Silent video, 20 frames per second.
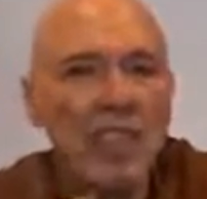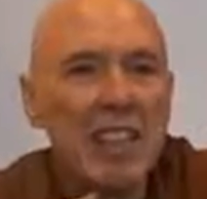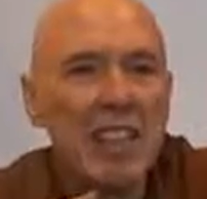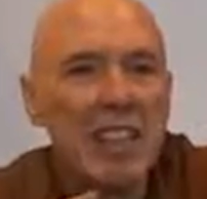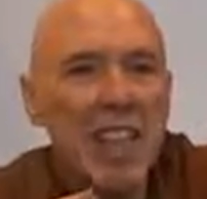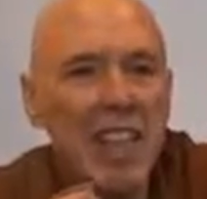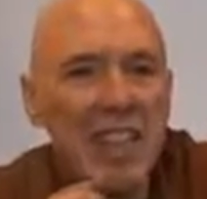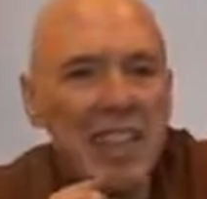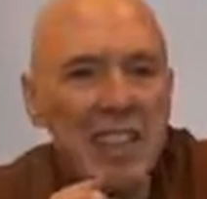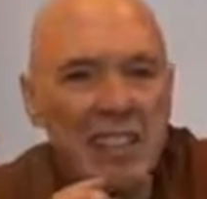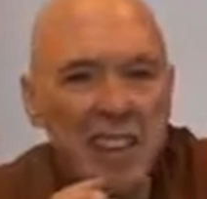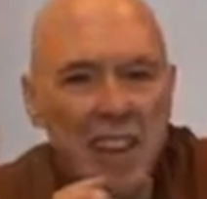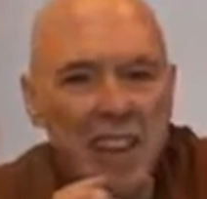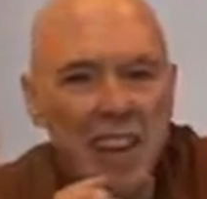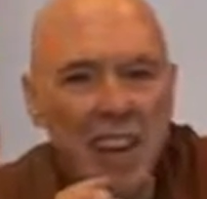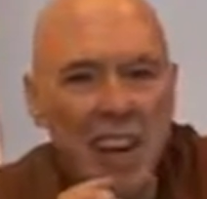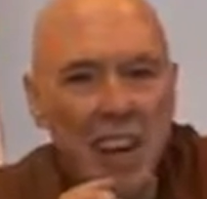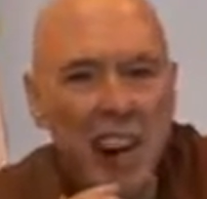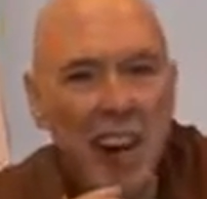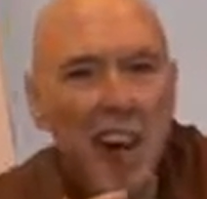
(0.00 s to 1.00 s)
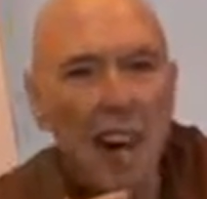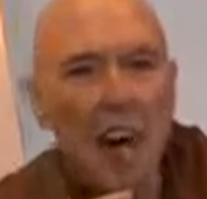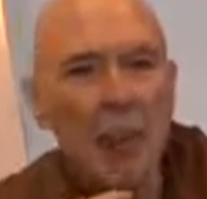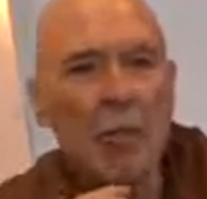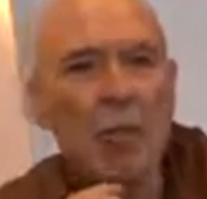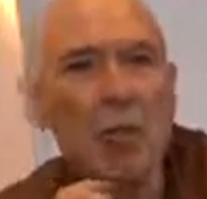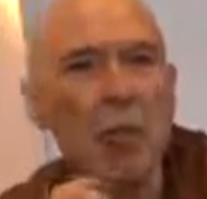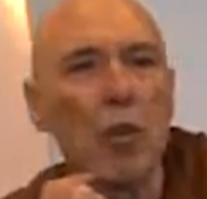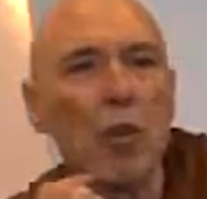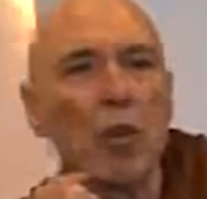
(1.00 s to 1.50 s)
takes a
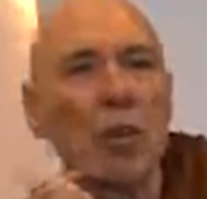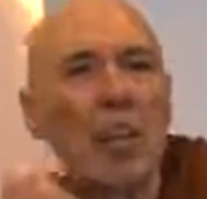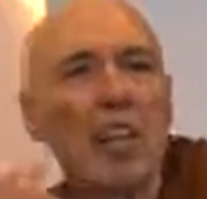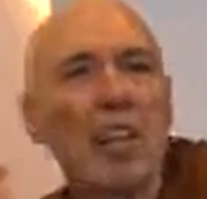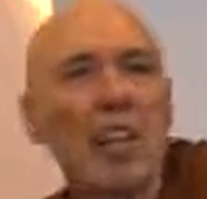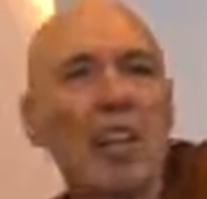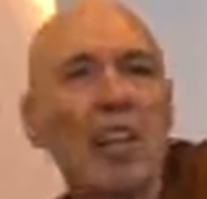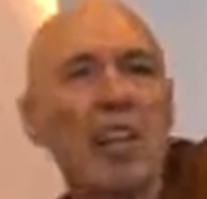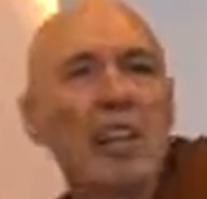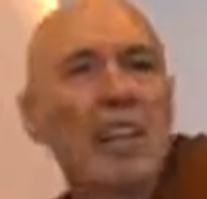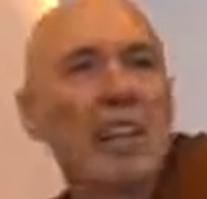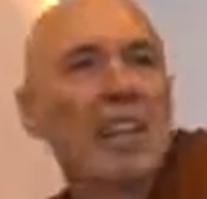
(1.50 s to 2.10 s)
hard ball